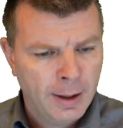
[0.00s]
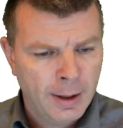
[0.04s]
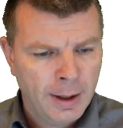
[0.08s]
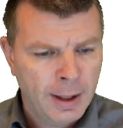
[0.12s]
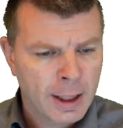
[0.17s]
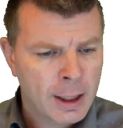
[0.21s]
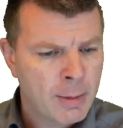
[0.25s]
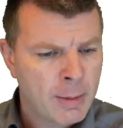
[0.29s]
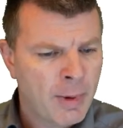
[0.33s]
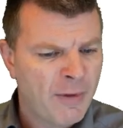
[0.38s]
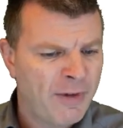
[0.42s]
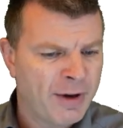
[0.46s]

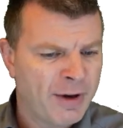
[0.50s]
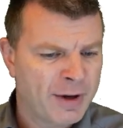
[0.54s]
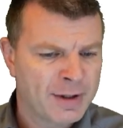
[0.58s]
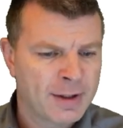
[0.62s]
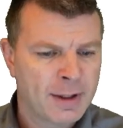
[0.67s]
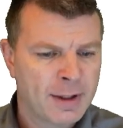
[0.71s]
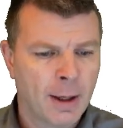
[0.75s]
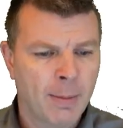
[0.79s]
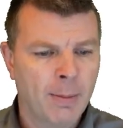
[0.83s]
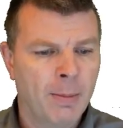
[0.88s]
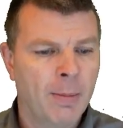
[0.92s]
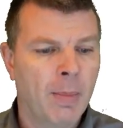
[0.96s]
And I'm having
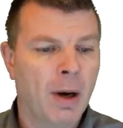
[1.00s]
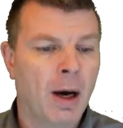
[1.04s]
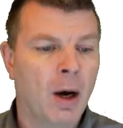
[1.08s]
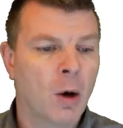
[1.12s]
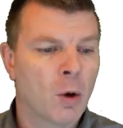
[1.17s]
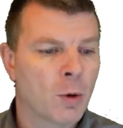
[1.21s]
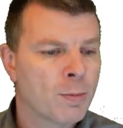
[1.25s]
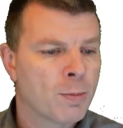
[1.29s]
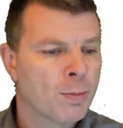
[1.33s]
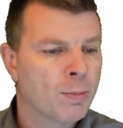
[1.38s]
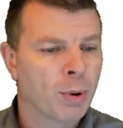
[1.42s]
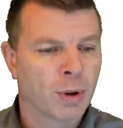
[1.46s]
some
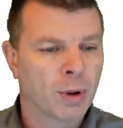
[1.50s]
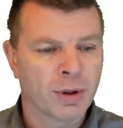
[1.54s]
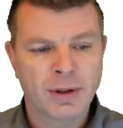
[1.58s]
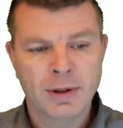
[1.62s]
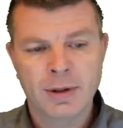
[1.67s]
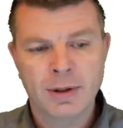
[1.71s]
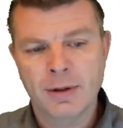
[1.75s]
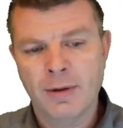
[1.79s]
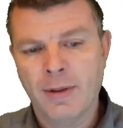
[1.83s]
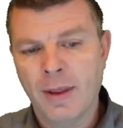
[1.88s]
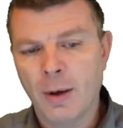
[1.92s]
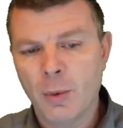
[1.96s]

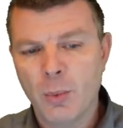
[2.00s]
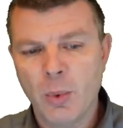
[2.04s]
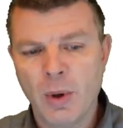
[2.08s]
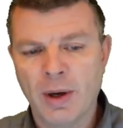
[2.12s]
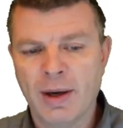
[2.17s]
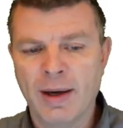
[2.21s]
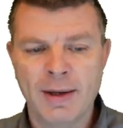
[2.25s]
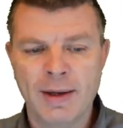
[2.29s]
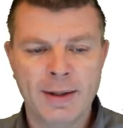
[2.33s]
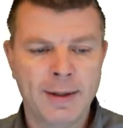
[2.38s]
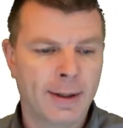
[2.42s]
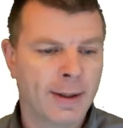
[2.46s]
outputs that we're
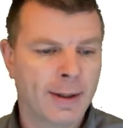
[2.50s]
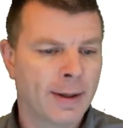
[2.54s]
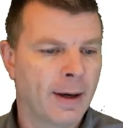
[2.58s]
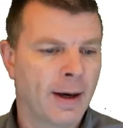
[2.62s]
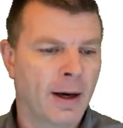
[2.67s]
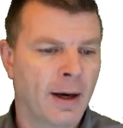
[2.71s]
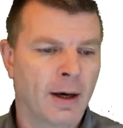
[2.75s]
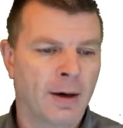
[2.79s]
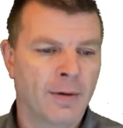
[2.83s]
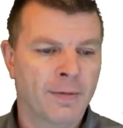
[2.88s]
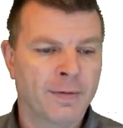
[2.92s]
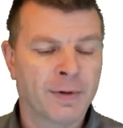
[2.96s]
getting
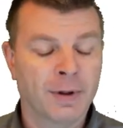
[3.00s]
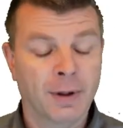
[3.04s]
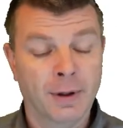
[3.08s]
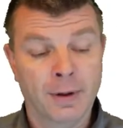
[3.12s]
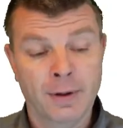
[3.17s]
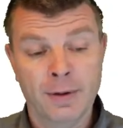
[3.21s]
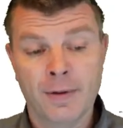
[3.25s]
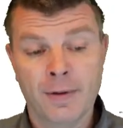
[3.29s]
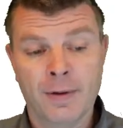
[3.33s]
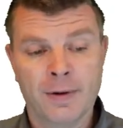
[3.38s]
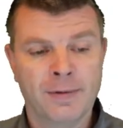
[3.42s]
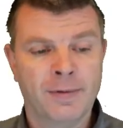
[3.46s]

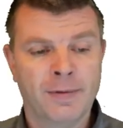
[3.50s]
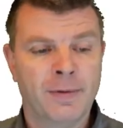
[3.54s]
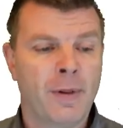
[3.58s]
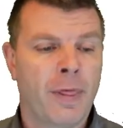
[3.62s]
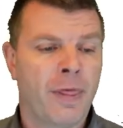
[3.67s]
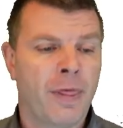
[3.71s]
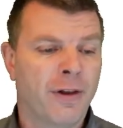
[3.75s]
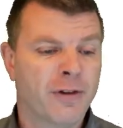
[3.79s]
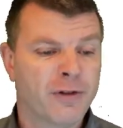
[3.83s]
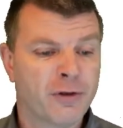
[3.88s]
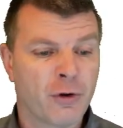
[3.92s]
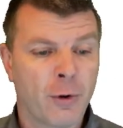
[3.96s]
after
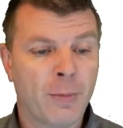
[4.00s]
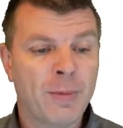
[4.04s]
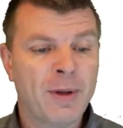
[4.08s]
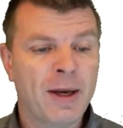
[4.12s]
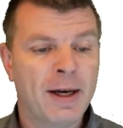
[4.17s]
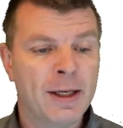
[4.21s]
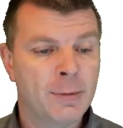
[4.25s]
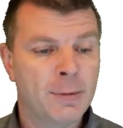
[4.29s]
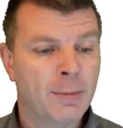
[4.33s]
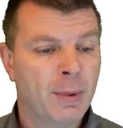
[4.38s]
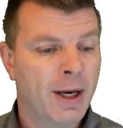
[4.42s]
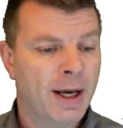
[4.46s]
the script
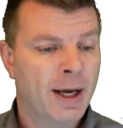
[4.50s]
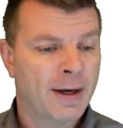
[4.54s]
has been